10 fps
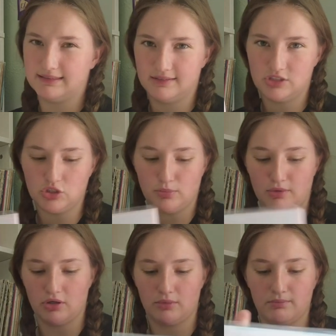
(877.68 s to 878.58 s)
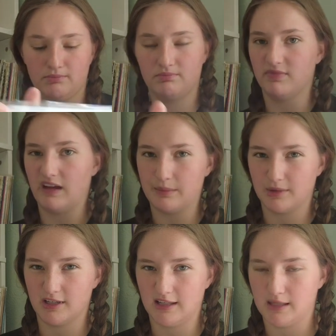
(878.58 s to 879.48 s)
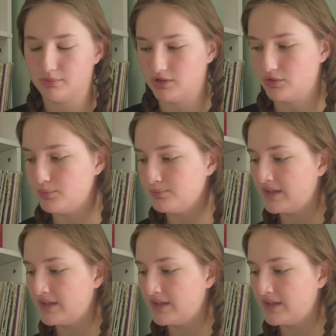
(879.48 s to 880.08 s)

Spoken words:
super vibrant light blue.